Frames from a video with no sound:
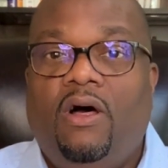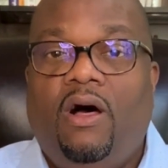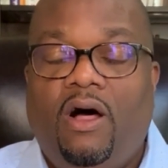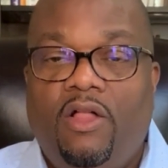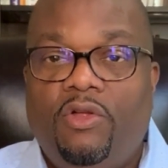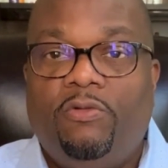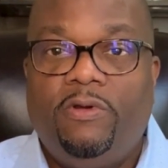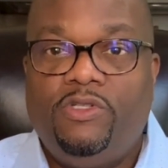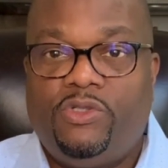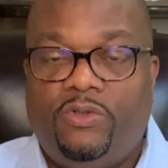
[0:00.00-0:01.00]
other
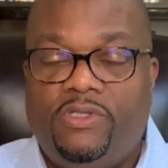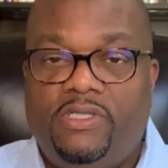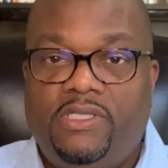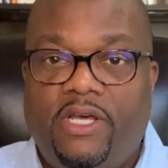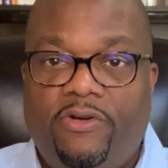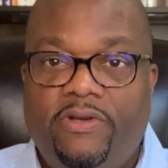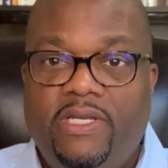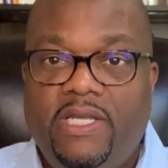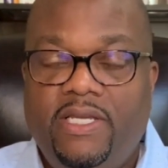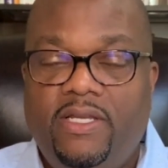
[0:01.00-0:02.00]
resources that are
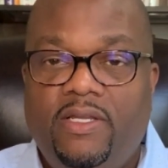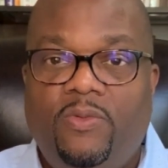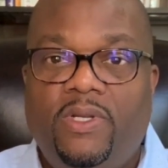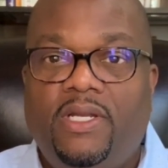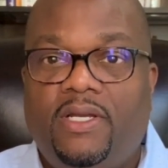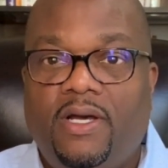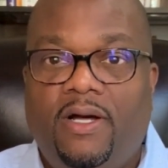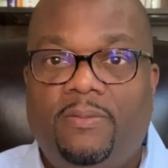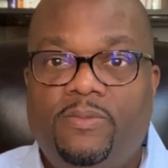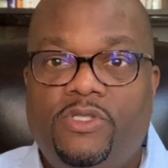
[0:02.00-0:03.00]
needed when it
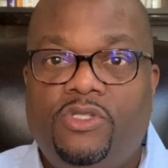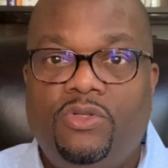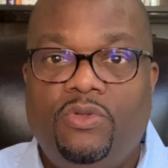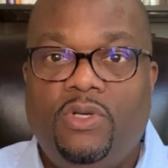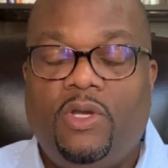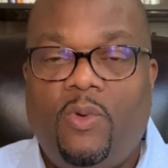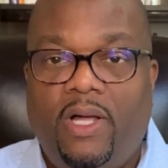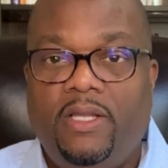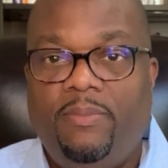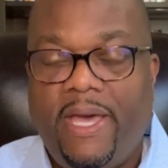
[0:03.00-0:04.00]
comes to a
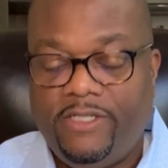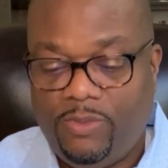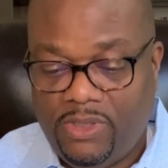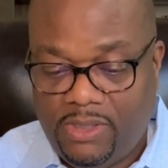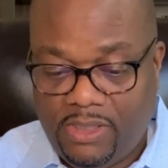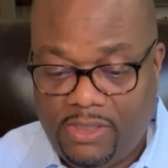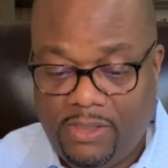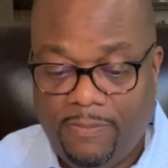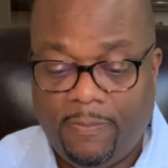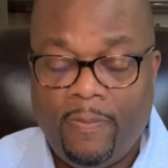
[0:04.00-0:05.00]
quality management
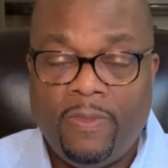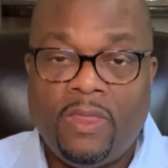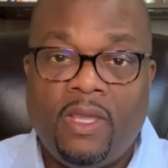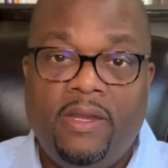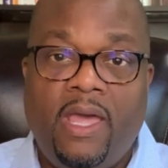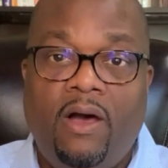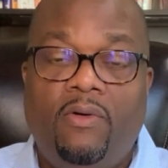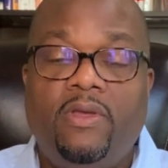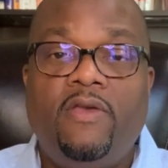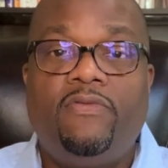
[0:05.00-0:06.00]
system.
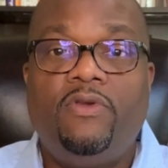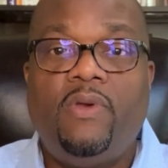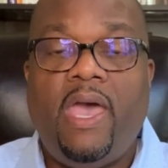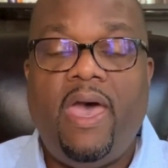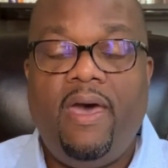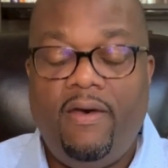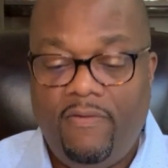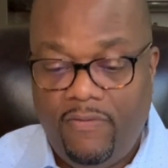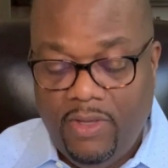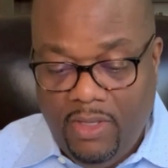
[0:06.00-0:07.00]
Now, if you
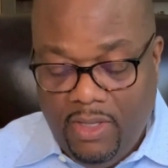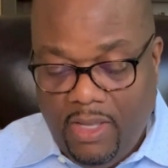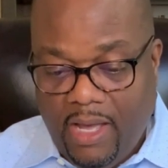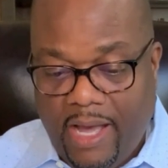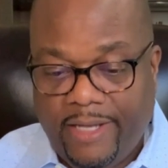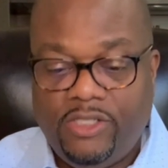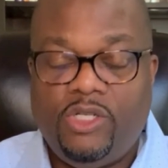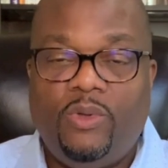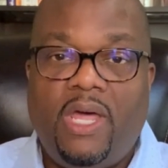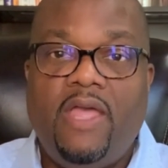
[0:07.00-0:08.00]
have
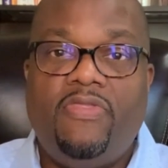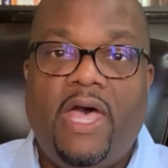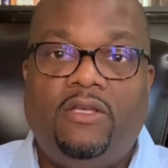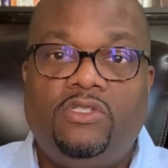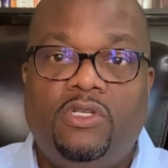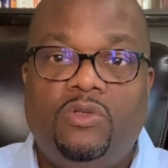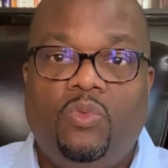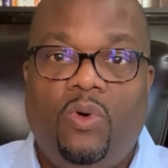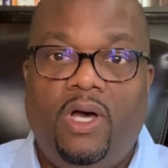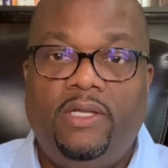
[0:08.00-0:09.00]
ISO
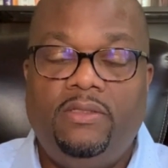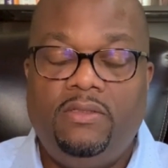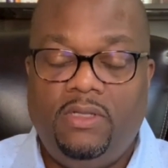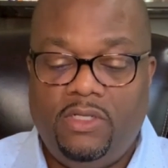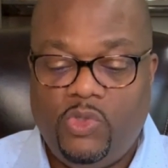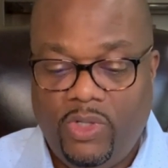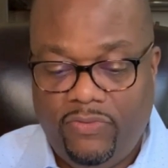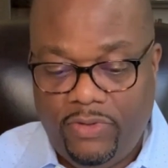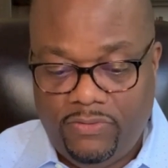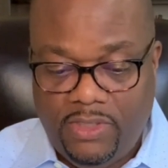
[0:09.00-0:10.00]
9001
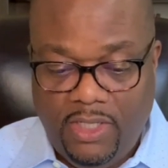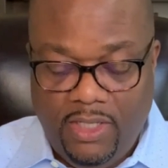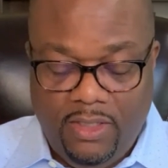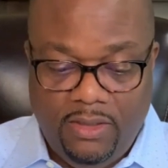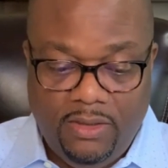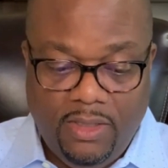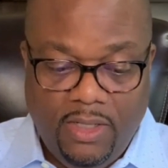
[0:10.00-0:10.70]
2015,